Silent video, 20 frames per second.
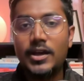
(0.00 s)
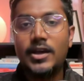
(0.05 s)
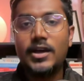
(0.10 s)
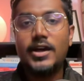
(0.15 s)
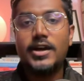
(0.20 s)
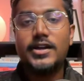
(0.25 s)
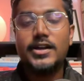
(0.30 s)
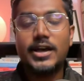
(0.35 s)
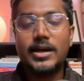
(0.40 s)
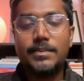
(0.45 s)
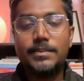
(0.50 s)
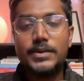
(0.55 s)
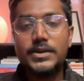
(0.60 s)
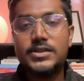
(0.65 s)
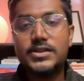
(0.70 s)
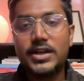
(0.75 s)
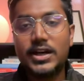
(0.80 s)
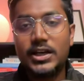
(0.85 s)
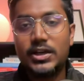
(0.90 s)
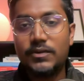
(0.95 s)
and Apple's
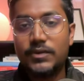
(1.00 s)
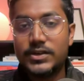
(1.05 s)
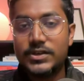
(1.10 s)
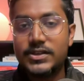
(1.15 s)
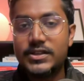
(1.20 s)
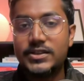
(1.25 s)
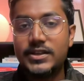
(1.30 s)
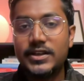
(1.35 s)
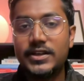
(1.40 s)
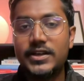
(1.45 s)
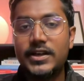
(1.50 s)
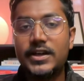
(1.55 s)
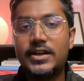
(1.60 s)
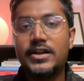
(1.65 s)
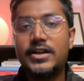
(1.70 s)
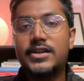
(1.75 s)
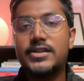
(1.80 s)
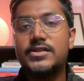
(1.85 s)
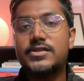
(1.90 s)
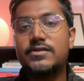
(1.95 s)
iOS Design
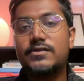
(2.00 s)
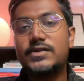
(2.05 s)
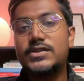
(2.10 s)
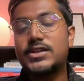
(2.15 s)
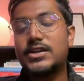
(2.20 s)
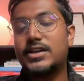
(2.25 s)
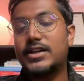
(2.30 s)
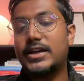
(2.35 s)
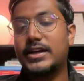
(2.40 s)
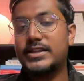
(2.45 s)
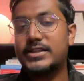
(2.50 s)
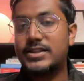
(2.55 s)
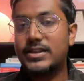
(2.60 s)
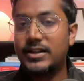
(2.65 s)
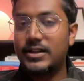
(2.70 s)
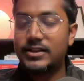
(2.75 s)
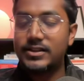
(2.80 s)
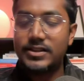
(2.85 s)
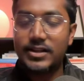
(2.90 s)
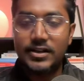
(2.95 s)
Guidelines, which are
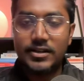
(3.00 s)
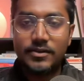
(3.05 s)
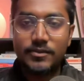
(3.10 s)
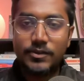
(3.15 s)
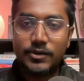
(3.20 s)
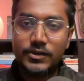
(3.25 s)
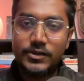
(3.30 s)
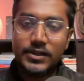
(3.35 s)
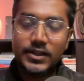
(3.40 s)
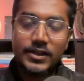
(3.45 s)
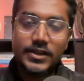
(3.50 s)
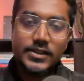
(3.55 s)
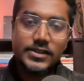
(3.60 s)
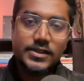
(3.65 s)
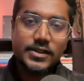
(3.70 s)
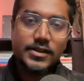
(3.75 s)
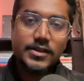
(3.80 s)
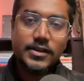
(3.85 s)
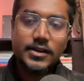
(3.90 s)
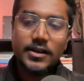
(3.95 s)
excellent starting points, like I
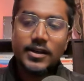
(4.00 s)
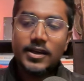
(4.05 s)
said.